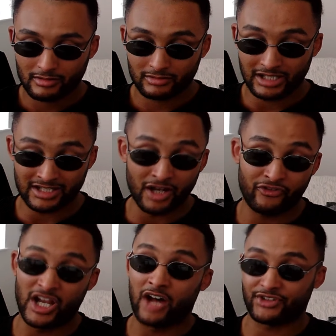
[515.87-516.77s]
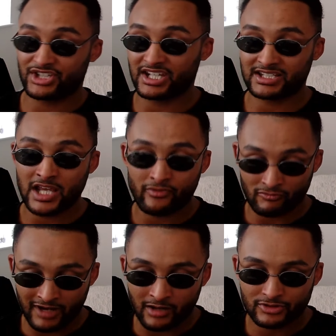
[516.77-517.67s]
Did nothing after 6-7
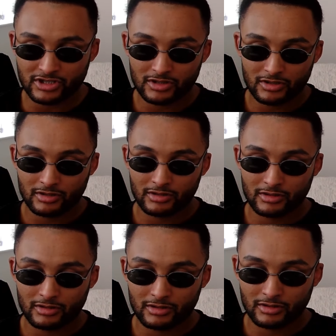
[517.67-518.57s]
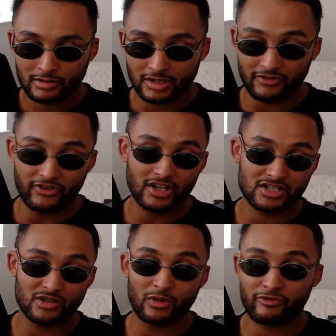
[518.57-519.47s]
rounds. In the first
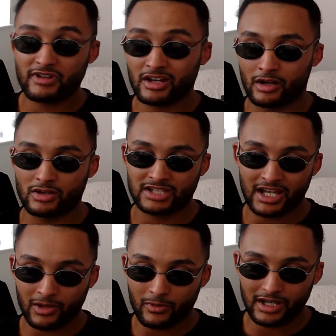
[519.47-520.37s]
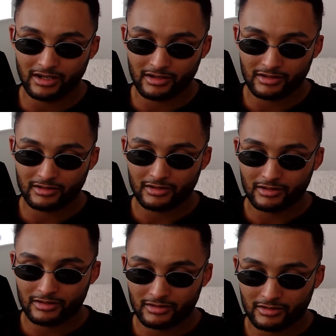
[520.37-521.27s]
2 or 3 you lost anyway.
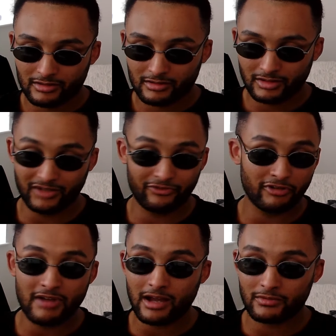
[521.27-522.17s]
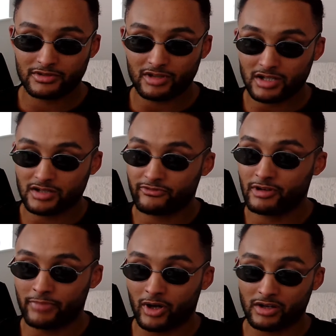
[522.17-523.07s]
You did 3 rounds. Tyson Fury
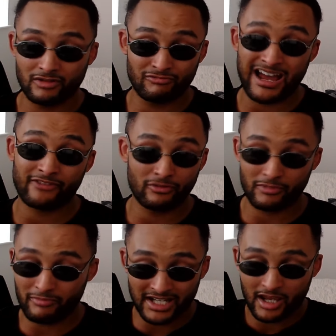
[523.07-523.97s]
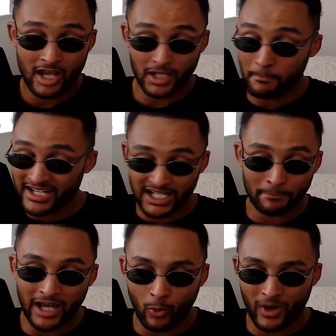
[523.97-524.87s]
boxed. You ran from the minute the
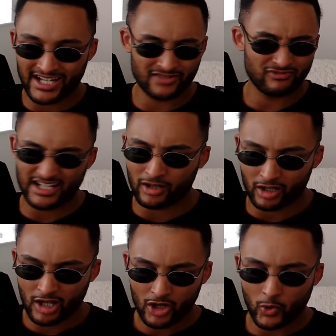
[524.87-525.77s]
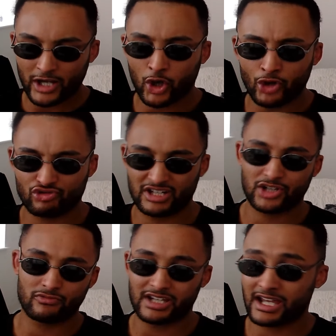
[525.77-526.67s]
bell went. It's really quite
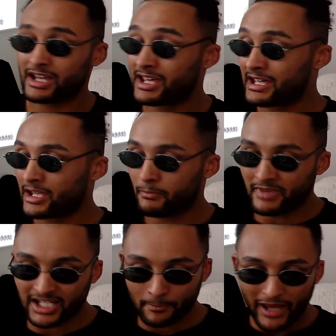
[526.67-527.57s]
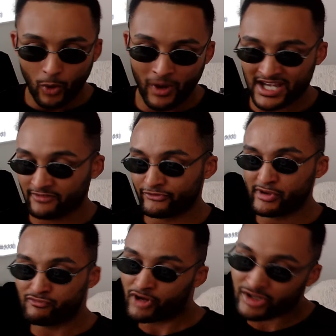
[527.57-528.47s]
contradictory, yeah? The minute the bell went, Fury
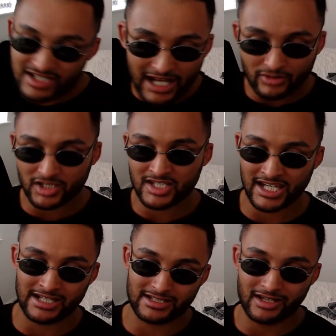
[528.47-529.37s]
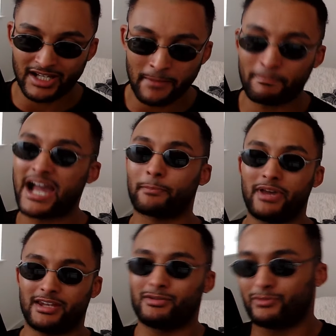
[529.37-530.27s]
runs out to the centre and then
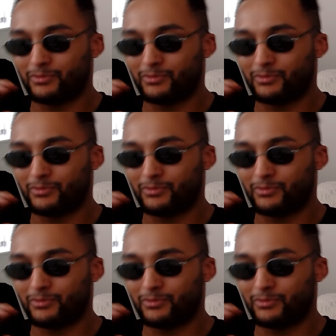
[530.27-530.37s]
backpedal.